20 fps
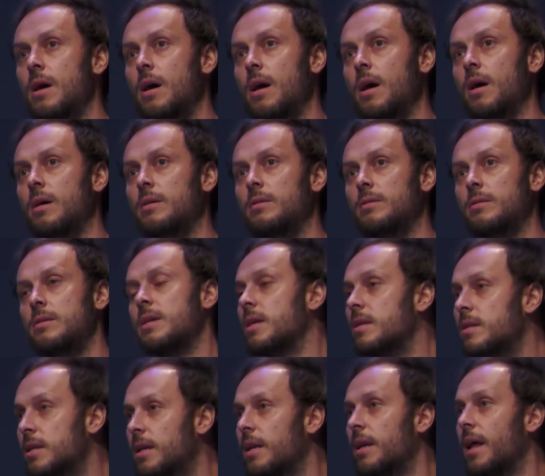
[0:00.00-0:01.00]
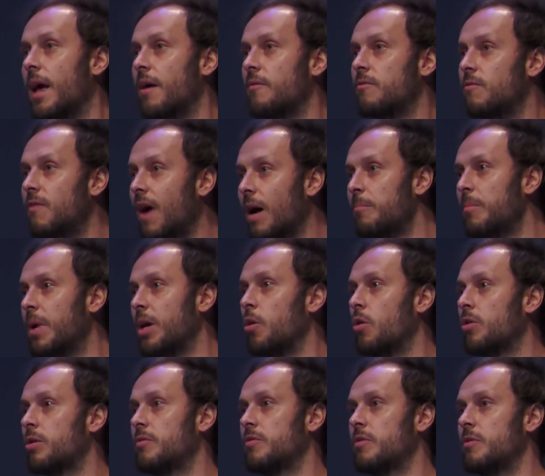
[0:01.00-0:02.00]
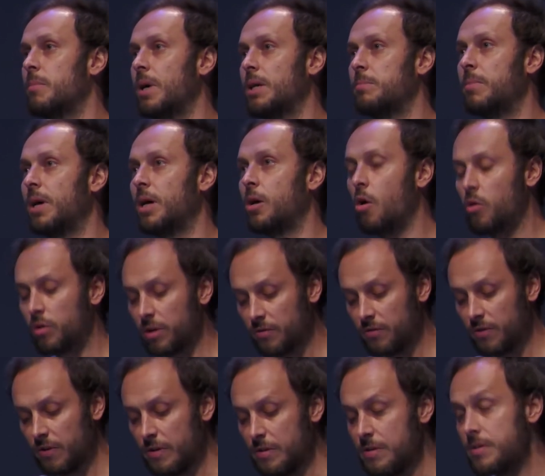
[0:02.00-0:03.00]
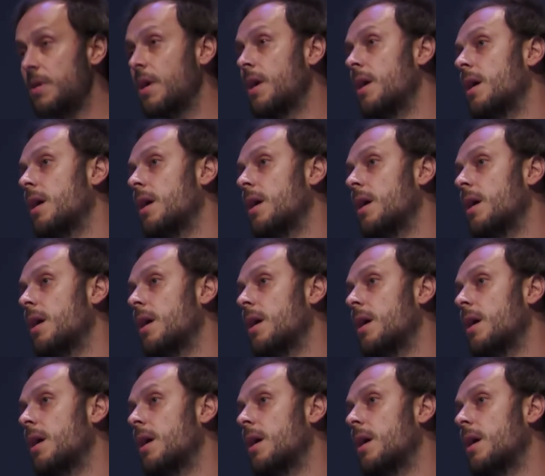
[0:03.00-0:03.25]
Uh, he didn't have one biography, but biographies.